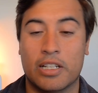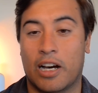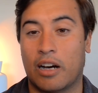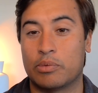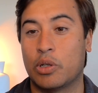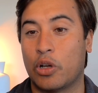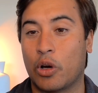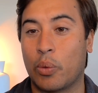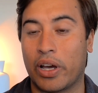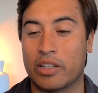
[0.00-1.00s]
to know
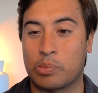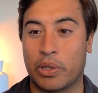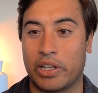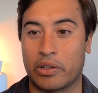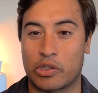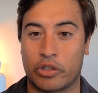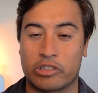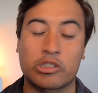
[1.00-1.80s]
where has planning restrictions,